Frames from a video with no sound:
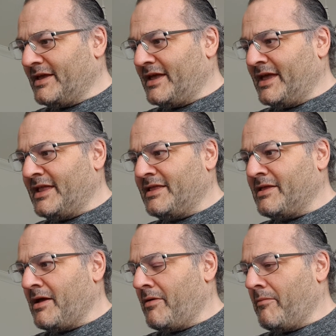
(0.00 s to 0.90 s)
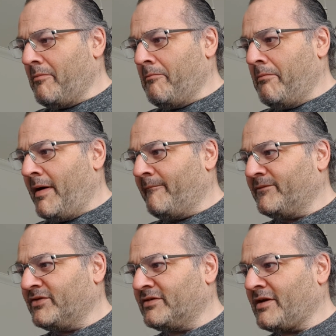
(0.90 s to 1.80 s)
in
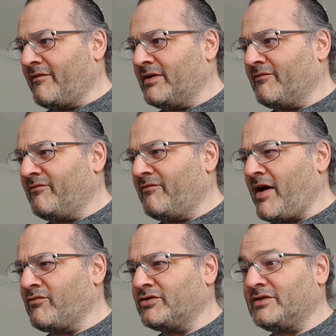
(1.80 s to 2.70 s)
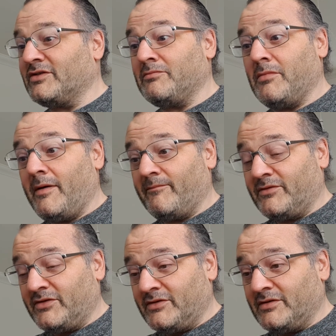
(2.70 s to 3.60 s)
months, I think 5 or 6
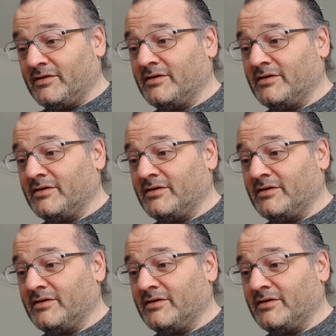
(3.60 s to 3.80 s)
months.